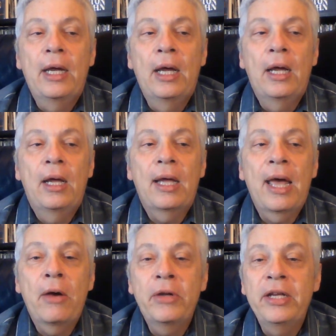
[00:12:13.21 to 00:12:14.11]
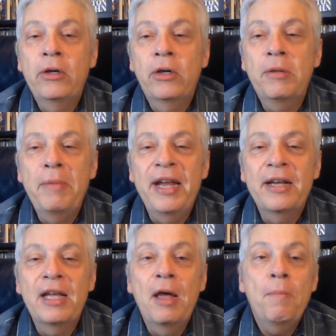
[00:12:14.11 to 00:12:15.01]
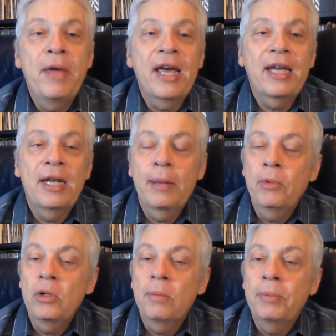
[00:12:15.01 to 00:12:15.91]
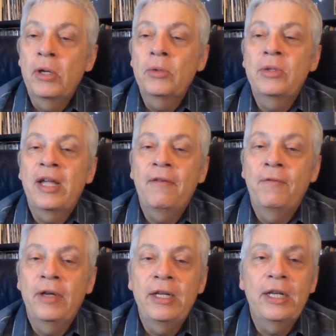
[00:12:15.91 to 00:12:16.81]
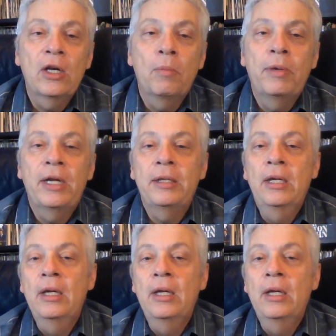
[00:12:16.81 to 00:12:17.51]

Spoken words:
How he could have made a comeback, and I'm going to post that video, but